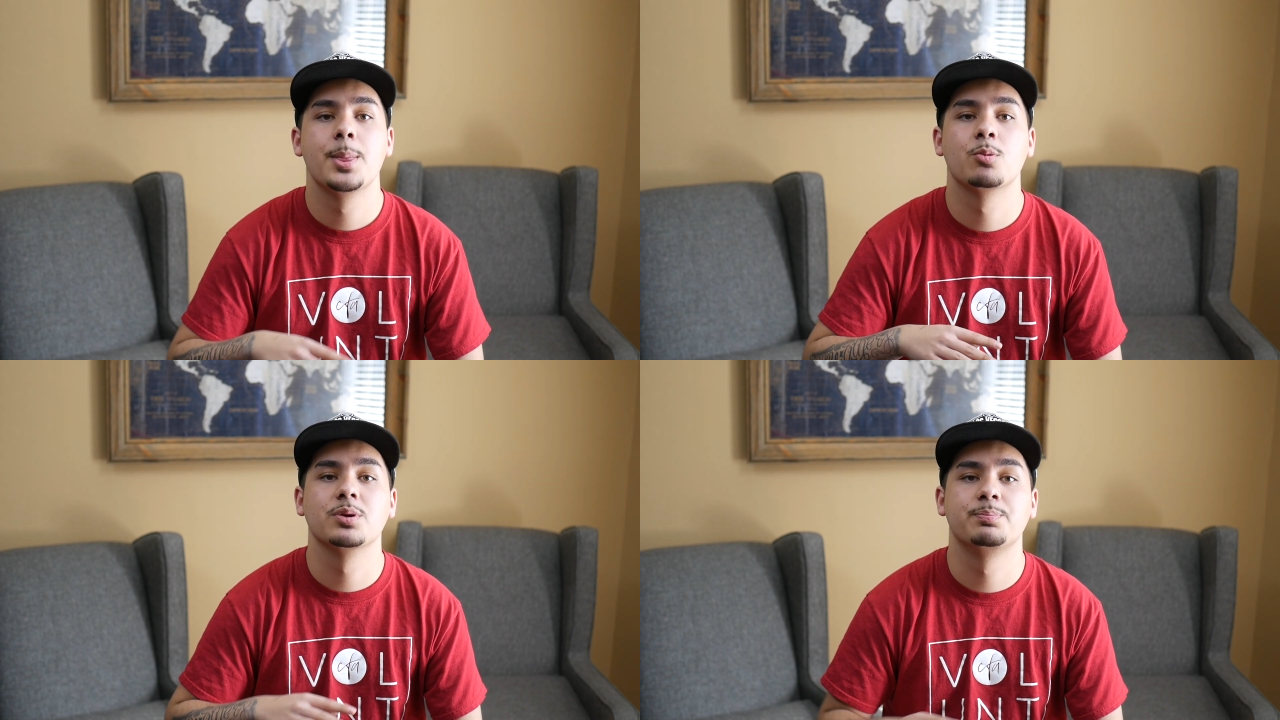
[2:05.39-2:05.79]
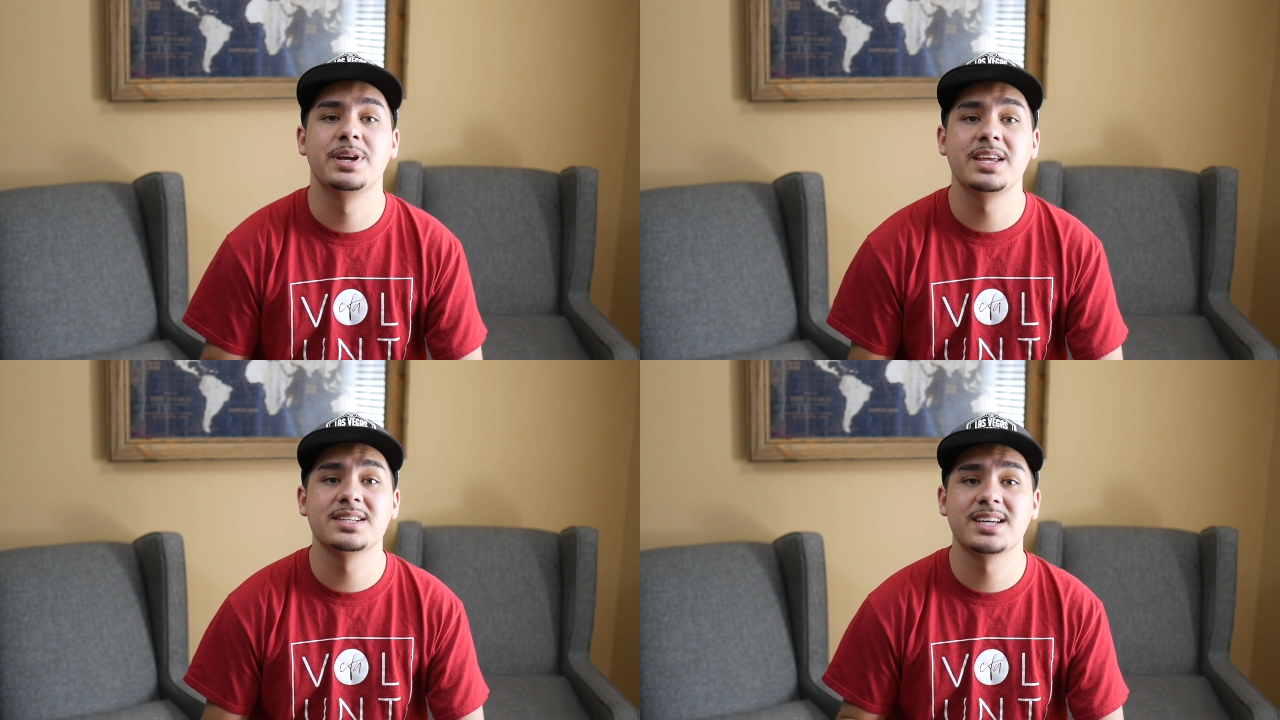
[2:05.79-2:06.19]
The
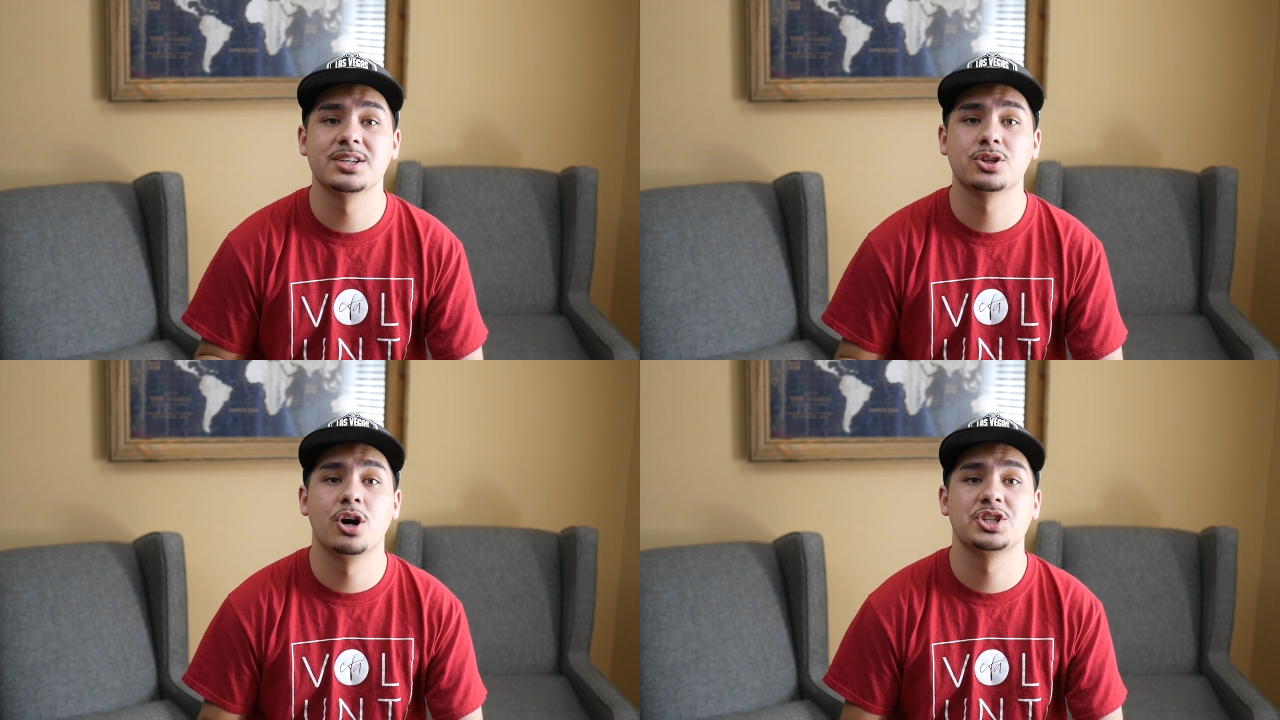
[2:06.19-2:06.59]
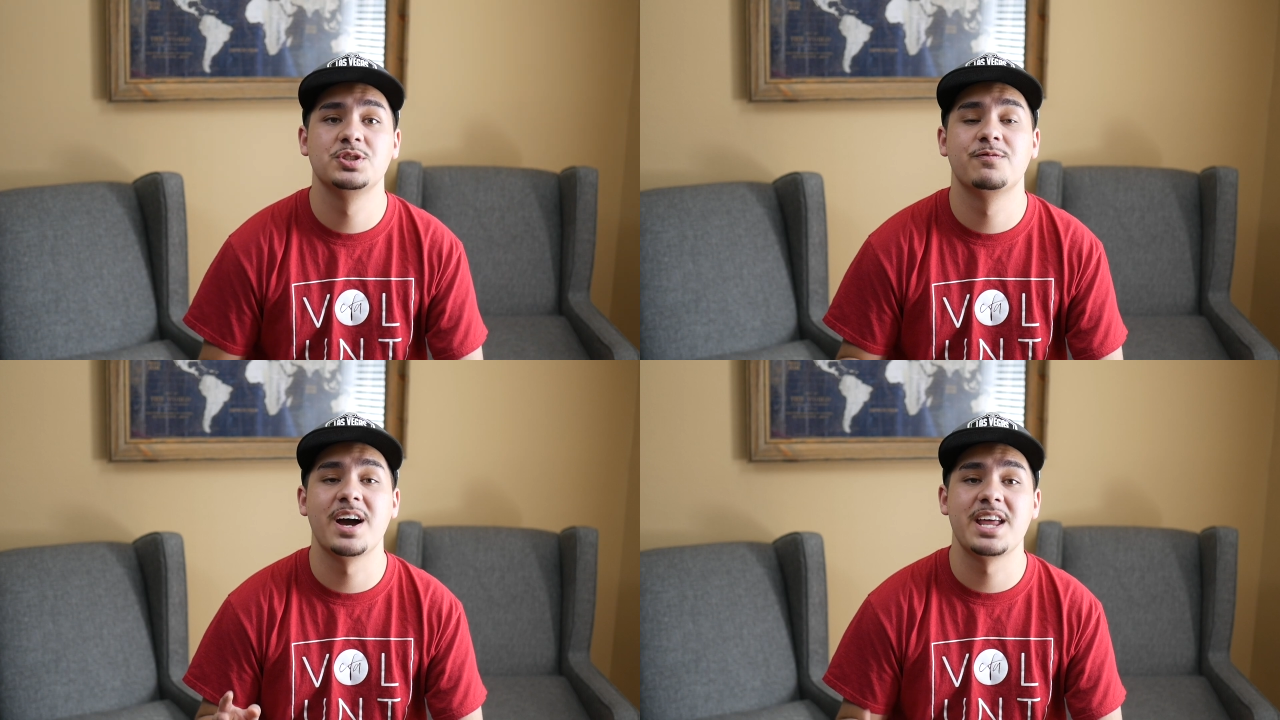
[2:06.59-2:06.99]
obedience has cost
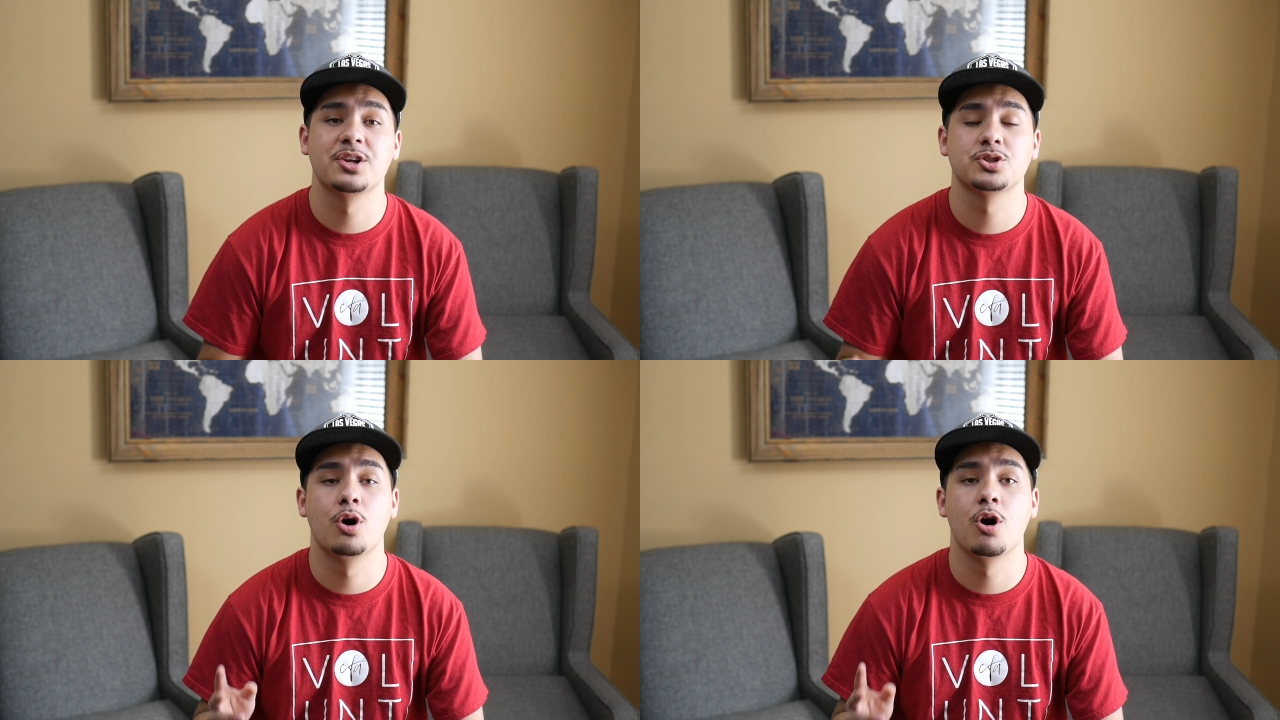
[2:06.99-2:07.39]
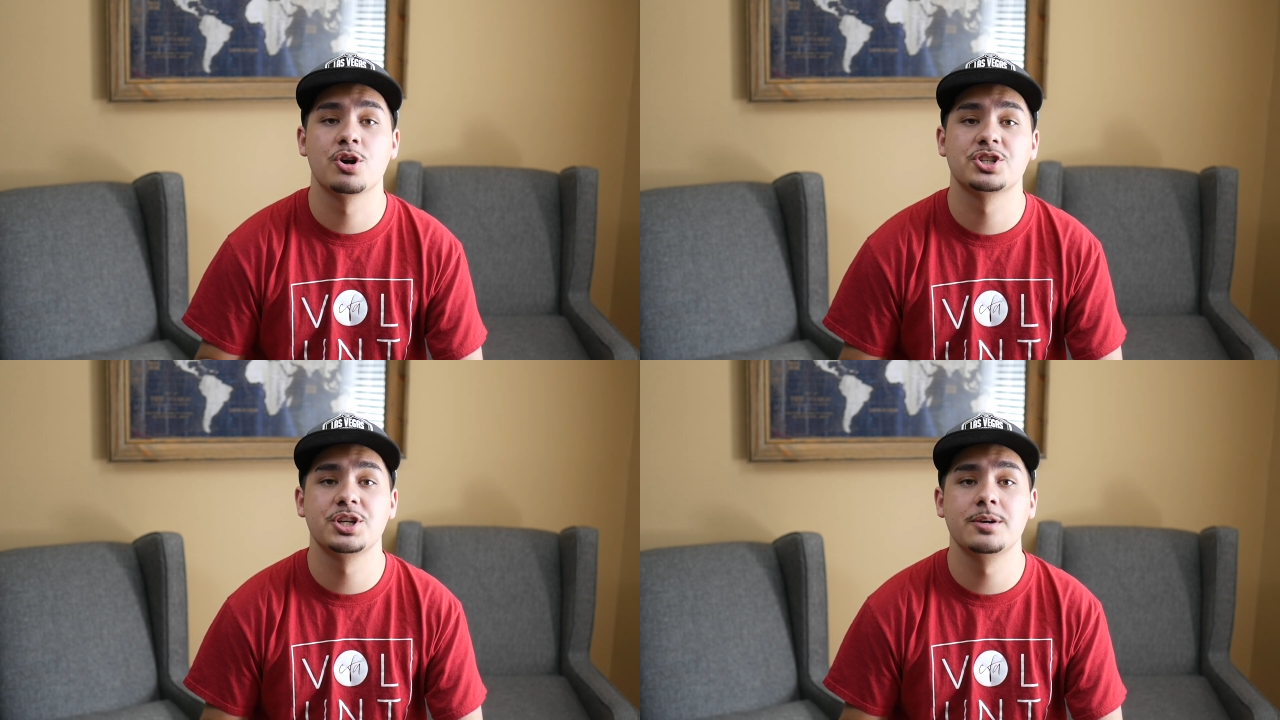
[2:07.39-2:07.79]
you financial
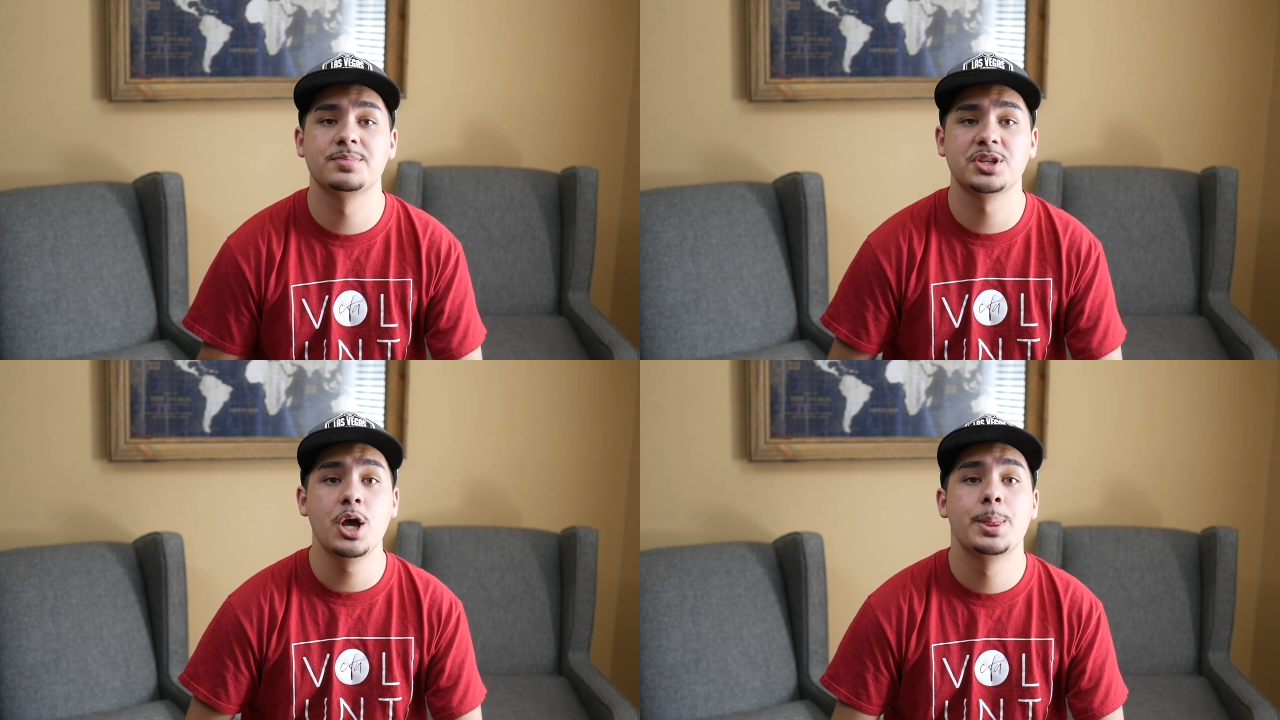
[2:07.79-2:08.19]
hardships.